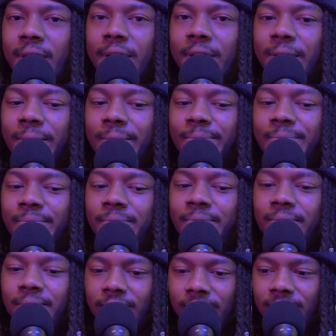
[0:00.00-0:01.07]
But
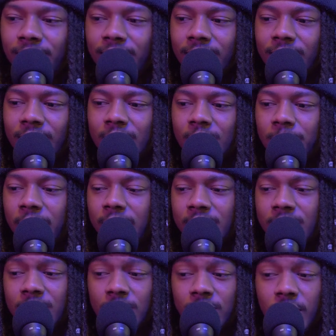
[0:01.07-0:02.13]

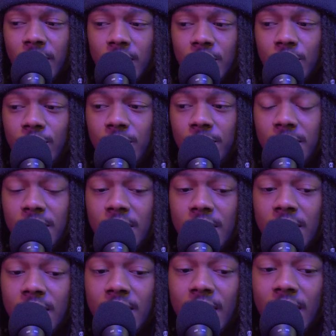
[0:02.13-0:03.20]
this process is very
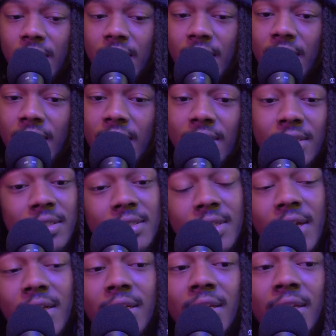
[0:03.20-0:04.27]
new to me,
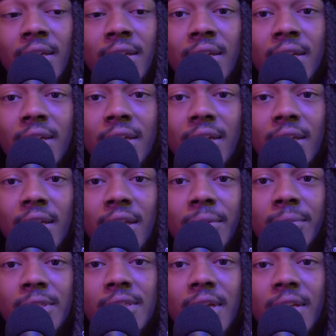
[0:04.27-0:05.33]
and it's exciting.
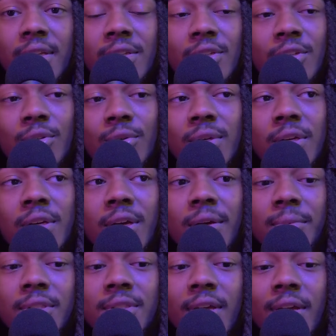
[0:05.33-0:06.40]
And I'm excited to
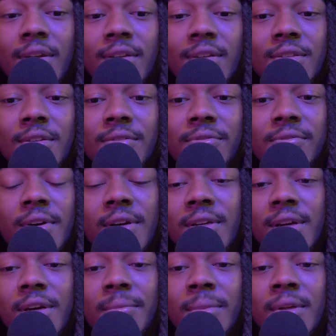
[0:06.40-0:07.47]
do it. I'm excited
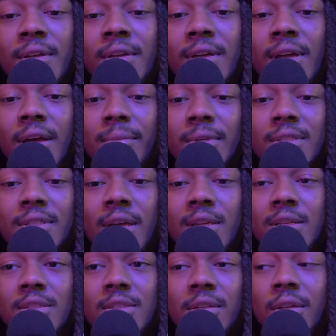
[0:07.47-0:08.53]
to fuck up.
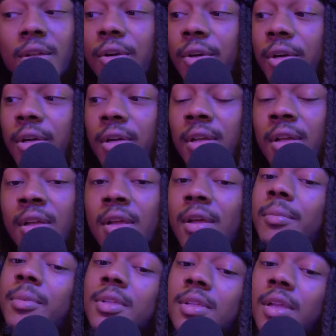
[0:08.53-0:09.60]
I'm excited to
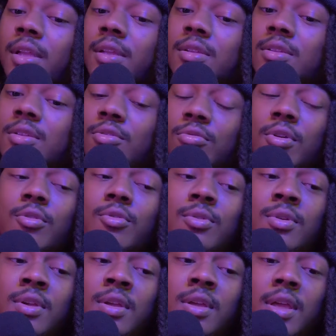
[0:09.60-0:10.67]
learn. I'm excited
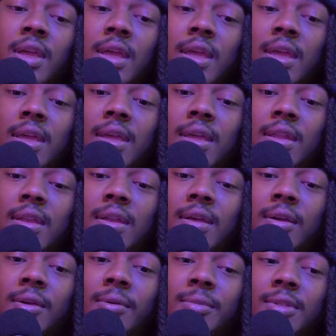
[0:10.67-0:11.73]
to grow.
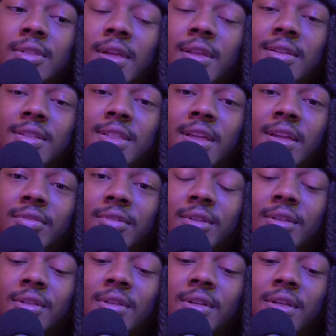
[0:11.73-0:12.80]
And I'm
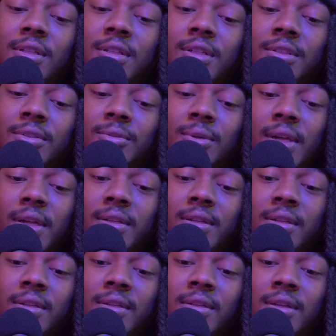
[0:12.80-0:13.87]
excited to have y'all
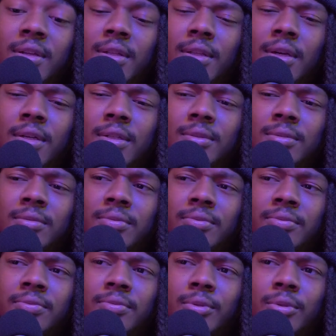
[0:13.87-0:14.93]
along
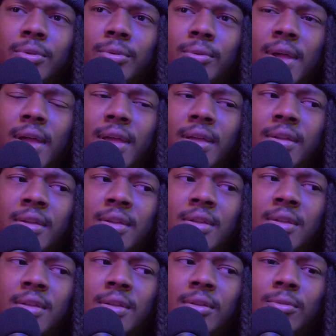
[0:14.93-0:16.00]
for the
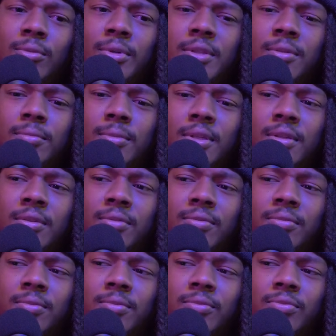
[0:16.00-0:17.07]
ride,
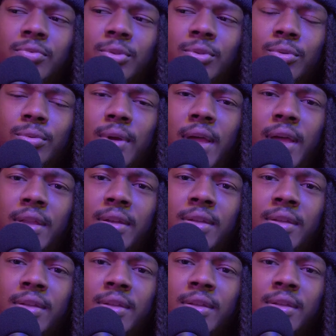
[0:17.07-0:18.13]
with me for
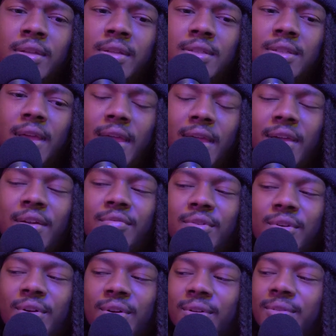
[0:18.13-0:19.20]
the ride,
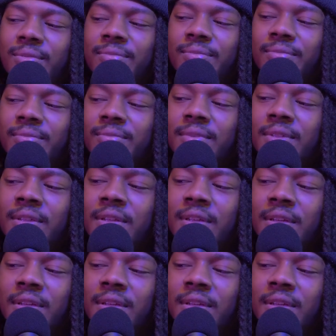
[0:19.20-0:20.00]
to have y'all.